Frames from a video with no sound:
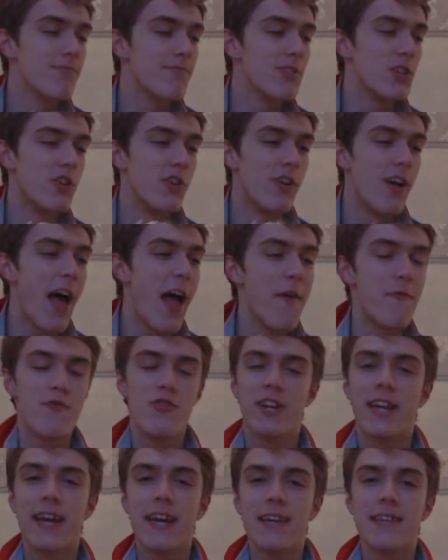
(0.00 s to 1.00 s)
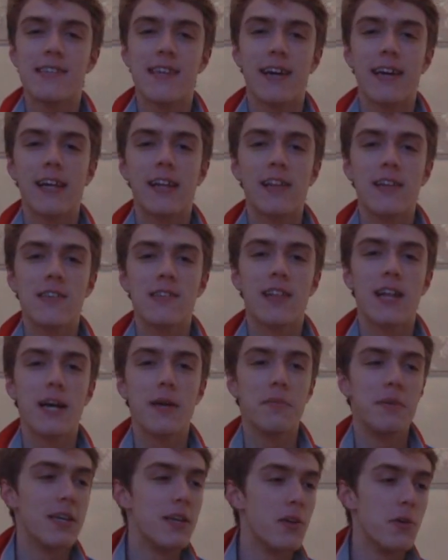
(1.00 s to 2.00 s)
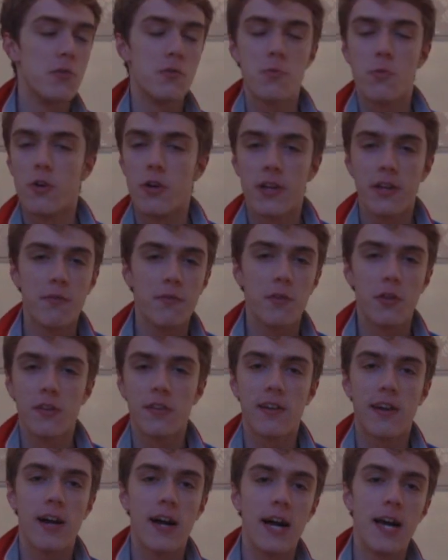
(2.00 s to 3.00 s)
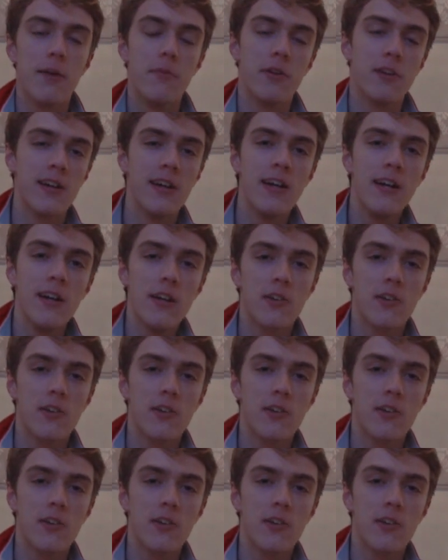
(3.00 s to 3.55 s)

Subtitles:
you're an everyday cyclist like me who's working full time and